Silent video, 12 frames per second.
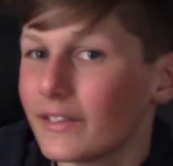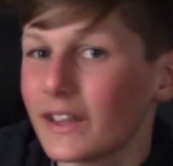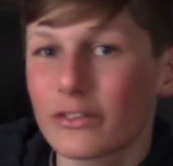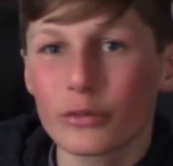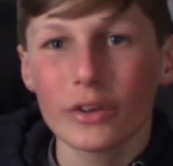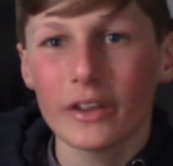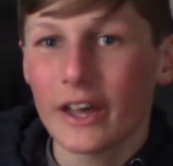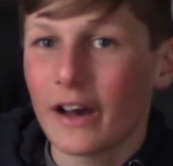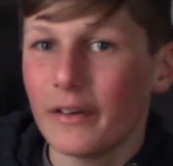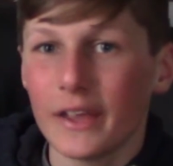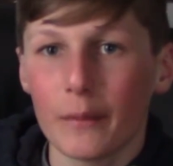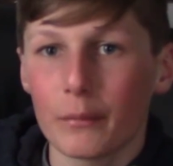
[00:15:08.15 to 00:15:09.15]
That's really
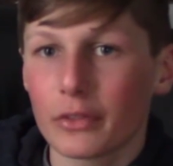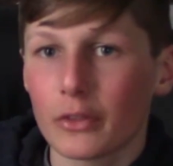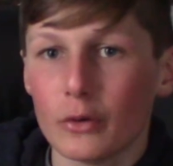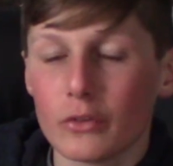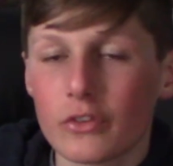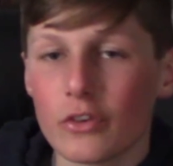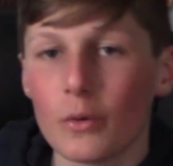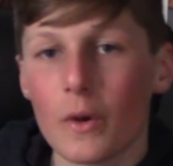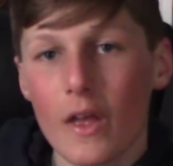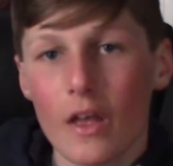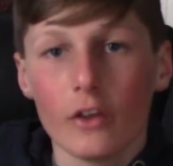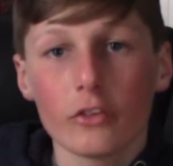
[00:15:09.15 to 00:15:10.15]
how I am with those two.
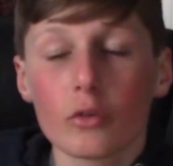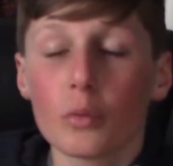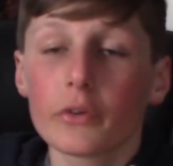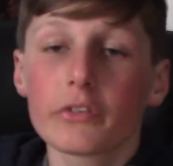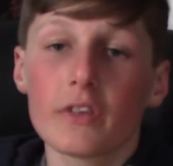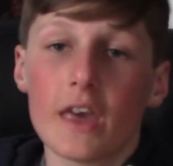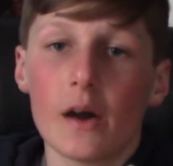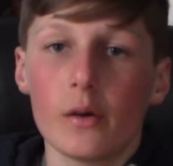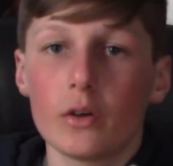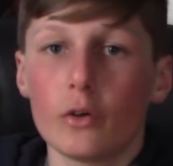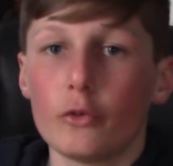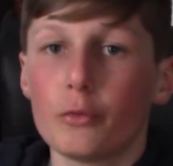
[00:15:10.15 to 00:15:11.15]
So we'll see how
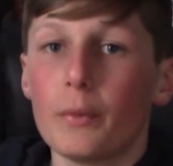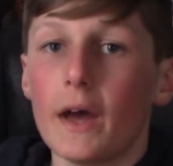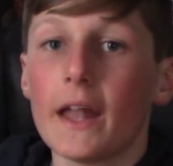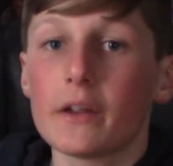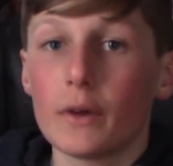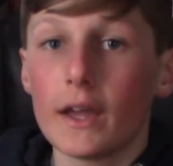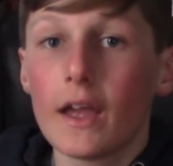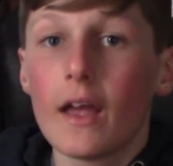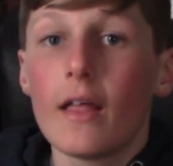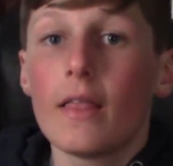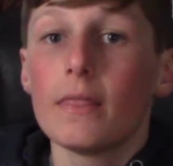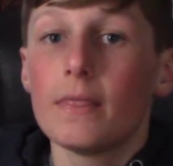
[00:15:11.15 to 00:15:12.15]
it goes. But anyway,
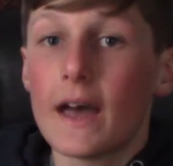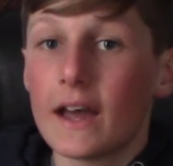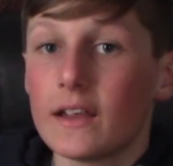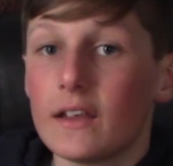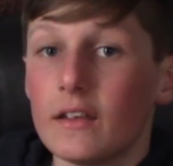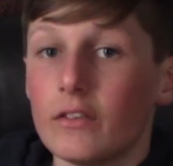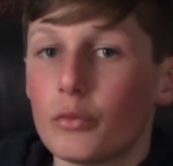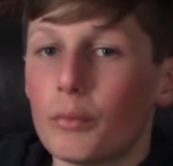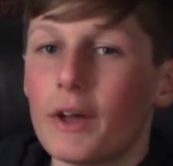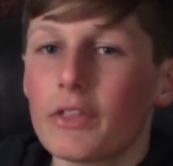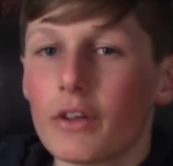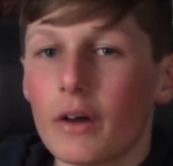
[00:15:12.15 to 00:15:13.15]
that is
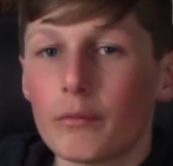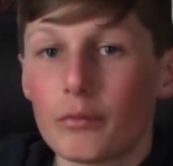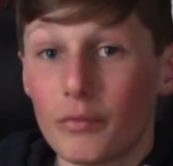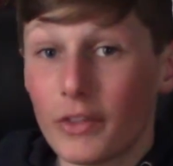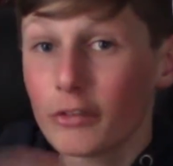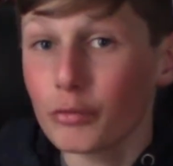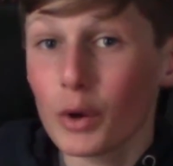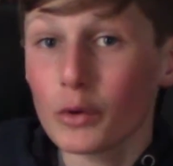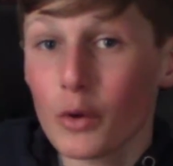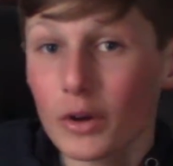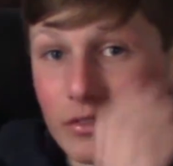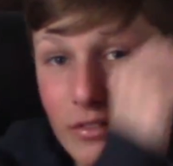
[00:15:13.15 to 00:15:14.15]
my This road
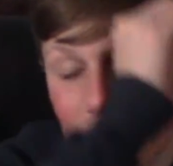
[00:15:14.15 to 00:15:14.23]
course,